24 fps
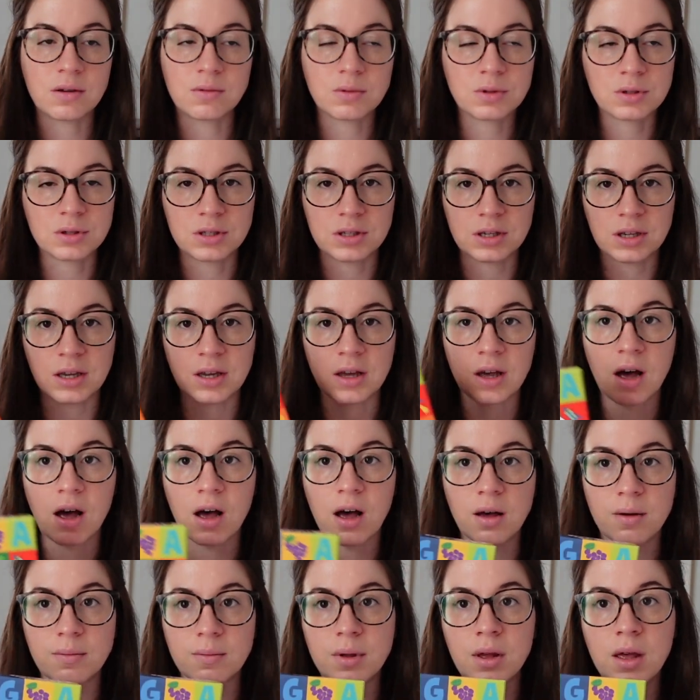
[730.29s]
We'll see,
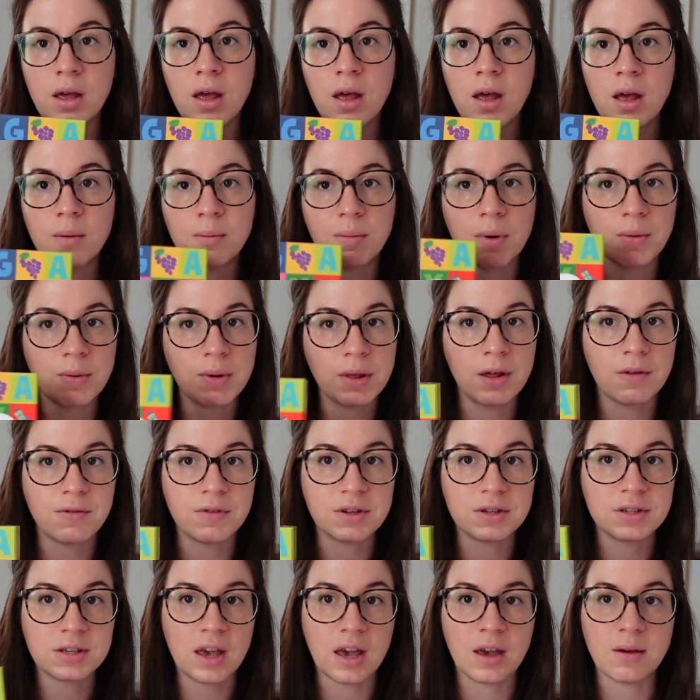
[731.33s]
but we love
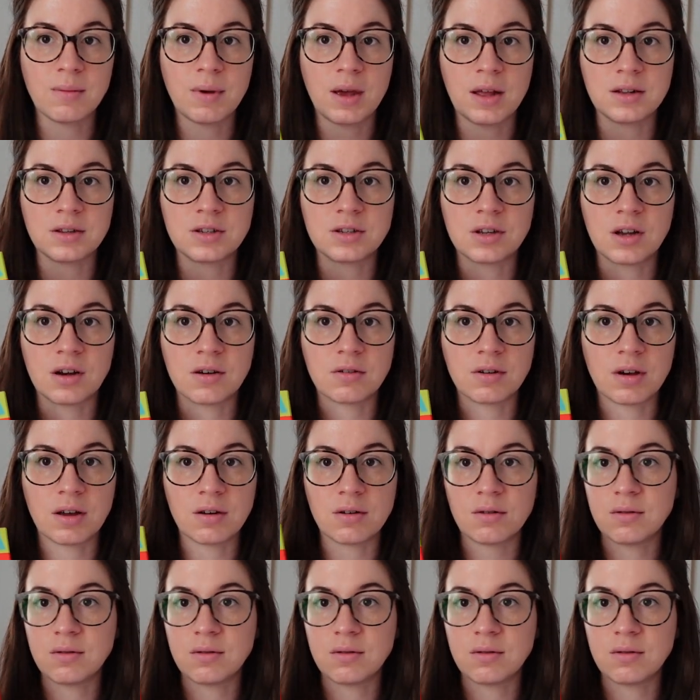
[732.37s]
this game, and so